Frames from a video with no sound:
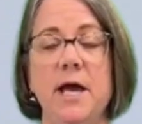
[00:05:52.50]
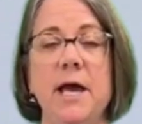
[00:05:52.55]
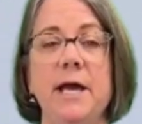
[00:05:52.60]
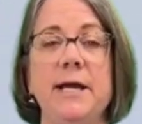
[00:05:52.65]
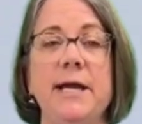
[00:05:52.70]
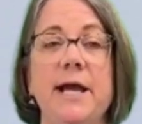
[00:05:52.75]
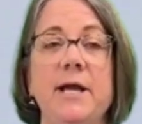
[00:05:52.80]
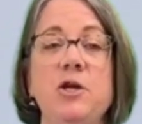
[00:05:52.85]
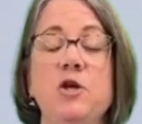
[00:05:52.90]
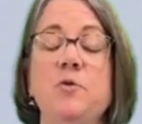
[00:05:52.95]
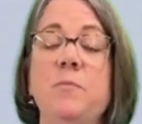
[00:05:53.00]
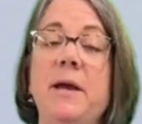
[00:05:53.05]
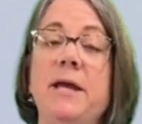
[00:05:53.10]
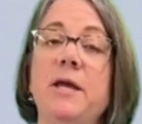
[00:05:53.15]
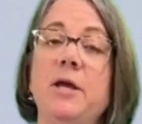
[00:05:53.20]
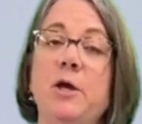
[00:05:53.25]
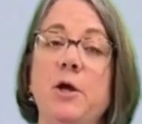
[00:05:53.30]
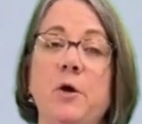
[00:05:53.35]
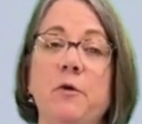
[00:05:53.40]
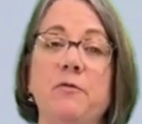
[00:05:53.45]
Can you make
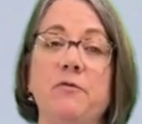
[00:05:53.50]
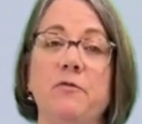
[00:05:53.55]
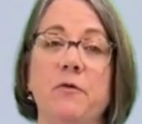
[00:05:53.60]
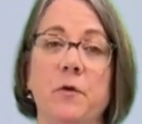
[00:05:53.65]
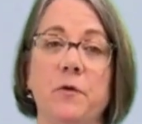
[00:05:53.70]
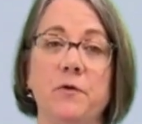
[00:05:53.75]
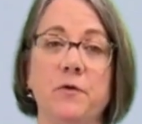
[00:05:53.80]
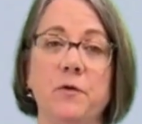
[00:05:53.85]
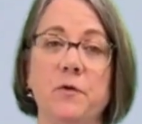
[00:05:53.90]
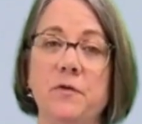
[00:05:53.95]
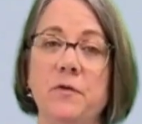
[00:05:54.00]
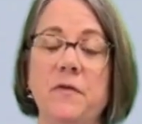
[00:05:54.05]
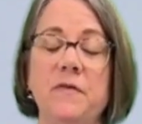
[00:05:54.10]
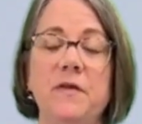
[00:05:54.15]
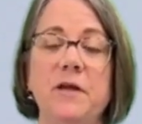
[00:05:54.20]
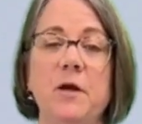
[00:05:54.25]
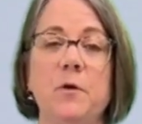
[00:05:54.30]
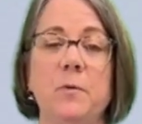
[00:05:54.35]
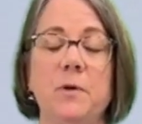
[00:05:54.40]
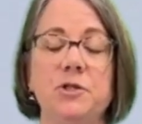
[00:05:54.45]
it go further than
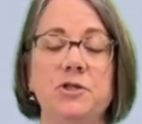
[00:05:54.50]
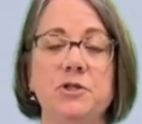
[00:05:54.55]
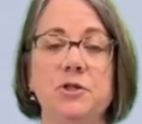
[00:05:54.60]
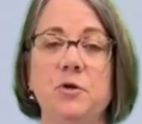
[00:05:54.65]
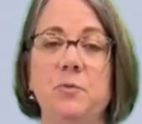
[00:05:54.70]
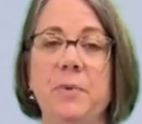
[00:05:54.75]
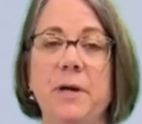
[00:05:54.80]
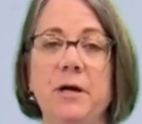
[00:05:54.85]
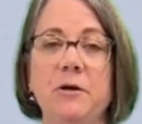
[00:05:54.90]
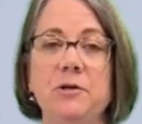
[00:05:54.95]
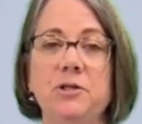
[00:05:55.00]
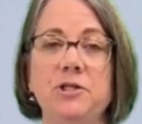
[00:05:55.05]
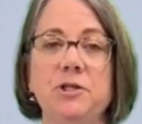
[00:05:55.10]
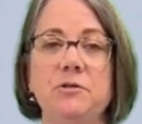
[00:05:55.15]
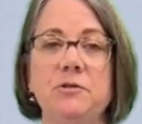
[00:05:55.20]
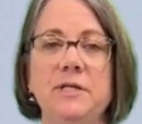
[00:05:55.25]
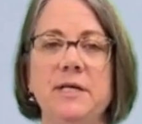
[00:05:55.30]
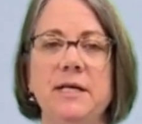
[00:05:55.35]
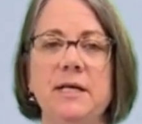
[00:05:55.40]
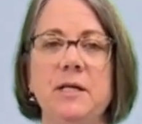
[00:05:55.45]
the original parachute
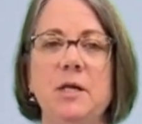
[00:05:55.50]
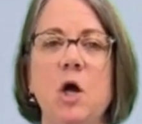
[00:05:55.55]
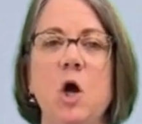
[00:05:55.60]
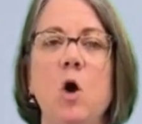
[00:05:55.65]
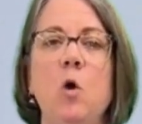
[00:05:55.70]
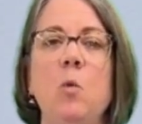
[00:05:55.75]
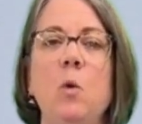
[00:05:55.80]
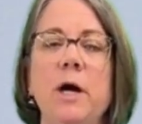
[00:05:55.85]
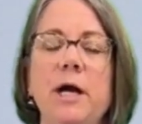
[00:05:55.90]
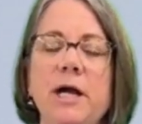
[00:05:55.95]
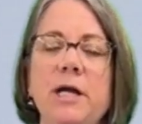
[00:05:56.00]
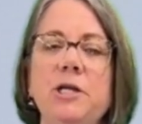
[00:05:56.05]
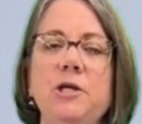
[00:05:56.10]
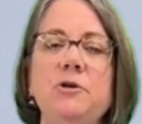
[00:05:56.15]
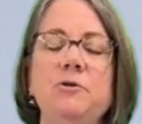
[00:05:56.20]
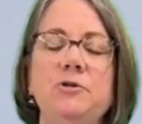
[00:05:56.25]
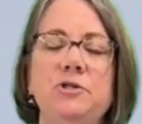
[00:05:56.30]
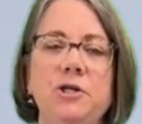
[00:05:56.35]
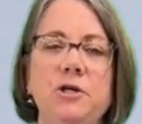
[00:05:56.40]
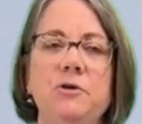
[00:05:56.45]
did? What can
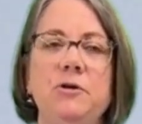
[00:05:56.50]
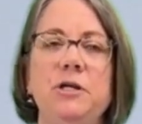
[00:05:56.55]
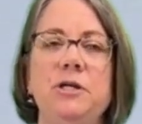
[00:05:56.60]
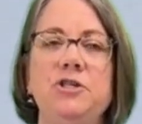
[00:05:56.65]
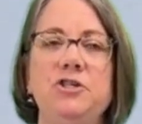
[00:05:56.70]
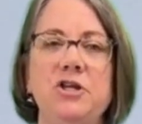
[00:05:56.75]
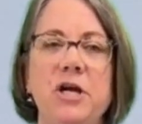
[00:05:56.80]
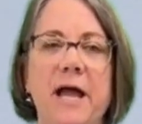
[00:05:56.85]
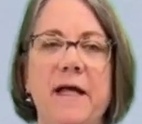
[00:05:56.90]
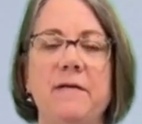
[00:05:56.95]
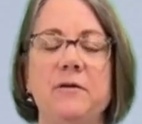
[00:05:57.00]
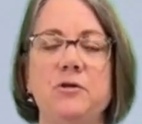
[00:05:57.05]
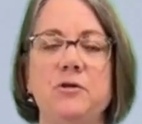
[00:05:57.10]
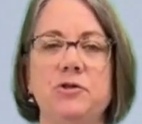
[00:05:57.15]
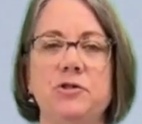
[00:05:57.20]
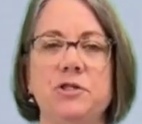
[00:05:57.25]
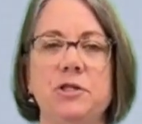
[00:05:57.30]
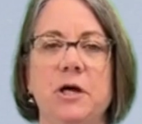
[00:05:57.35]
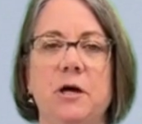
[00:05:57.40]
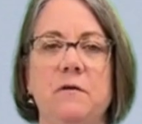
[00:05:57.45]
you do to challenge
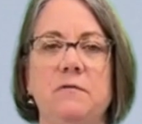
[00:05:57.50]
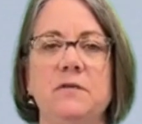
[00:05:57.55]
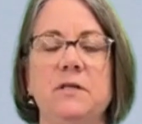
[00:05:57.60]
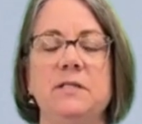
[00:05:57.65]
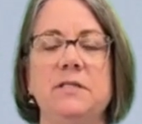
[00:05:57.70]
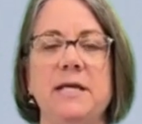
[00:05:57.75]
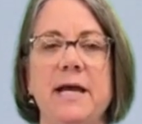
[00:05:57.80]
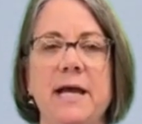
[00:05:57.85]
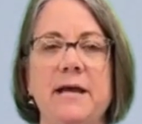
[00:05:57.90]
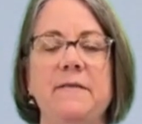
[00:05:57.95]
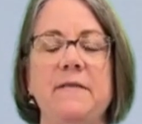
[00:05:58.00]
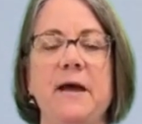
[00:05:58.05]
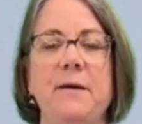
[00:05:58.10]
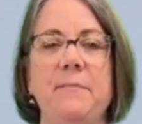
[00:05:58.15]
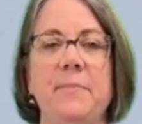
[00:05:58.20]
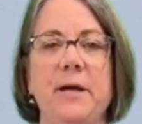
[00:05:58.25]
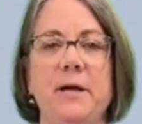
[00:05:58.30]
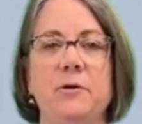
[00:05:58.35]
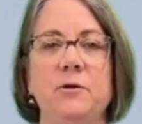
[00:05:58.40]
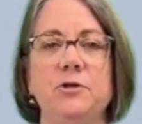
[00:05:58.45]
yourself to take that
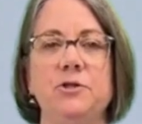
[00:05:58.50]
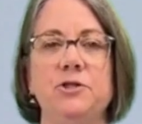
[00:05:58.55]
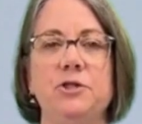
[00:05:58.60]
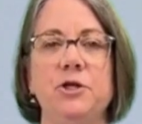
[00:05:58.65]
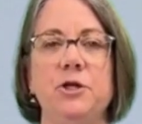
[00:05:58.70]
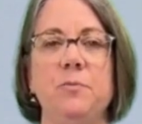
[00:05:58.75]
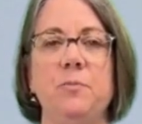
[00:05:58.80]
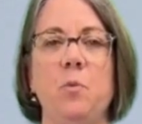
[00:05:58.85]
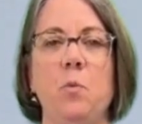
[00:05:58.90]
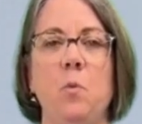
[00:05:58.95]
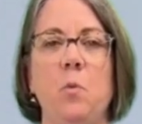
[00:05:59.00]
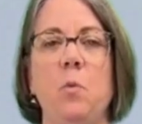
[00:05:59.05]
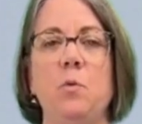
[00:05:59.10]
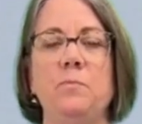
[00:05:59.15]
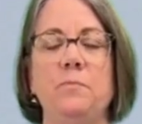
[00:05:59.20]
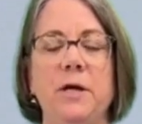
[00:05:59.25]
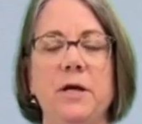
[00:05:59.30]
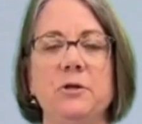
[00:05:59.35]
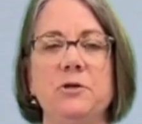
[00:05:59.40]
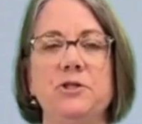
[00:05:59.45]
parachute,
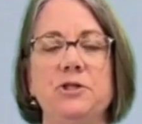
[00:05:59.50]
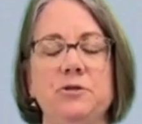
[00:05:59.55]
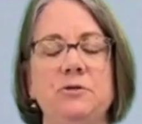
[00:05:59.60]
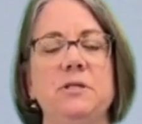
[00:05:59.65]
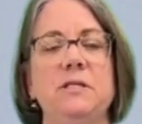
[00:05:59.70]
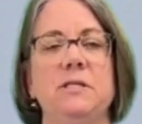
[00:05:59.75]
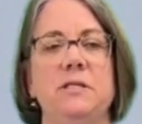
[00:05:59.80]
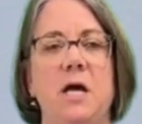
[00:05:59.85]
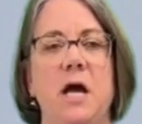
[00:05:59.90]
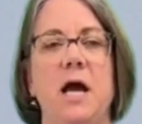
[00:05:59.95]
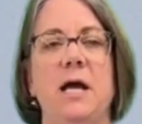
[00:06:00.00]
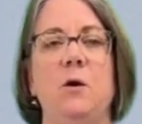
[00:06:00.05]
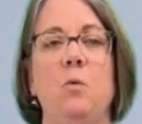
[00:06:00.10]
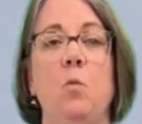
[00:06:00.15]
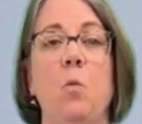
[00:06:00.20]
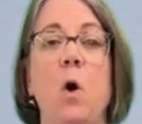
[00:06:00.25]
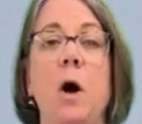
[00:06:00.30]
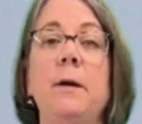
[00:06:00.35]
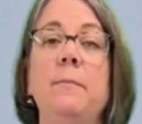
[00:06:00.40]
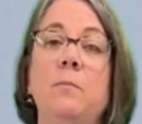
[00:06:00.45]
parachute design
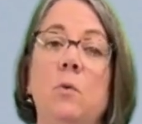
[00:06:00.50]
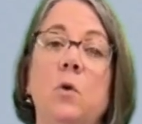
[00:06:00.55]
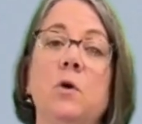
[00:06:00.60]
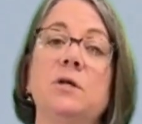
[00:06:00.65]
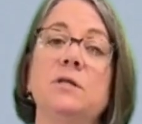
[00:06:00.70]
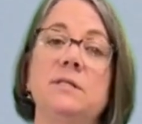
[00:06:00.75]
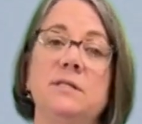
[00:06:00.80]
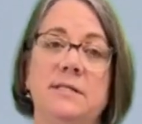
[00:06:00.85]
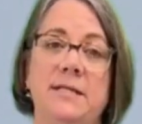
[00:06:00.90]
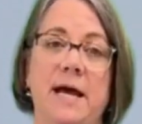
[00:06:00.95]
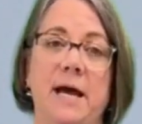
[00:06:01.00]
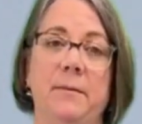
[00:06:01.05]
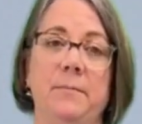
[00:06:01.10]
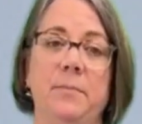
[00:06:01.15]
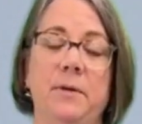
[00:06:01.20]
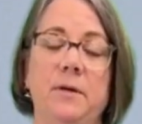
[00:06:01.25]
one more step?